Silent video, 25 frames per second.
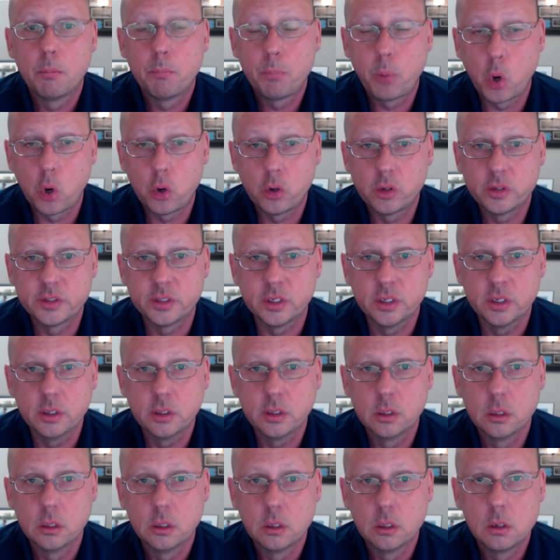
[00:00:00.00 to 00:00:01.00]

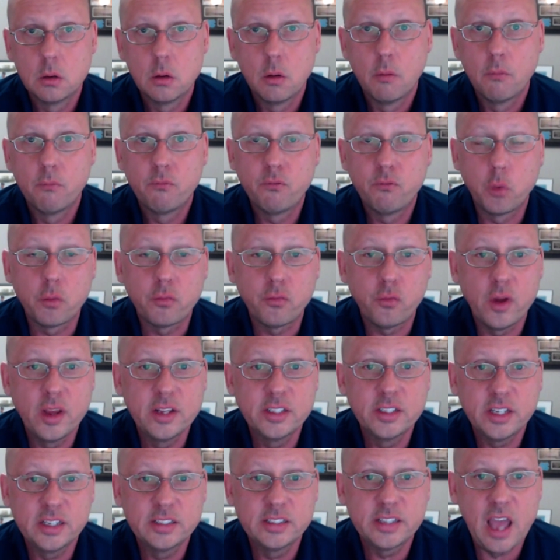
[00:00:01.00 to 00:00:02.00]
person for
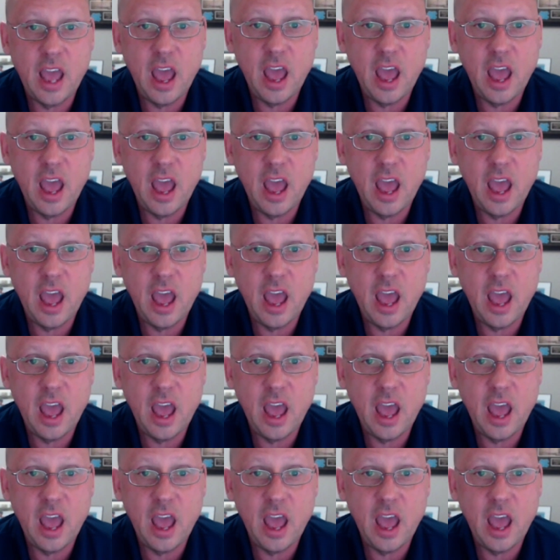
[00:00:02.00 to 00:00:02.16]
franchise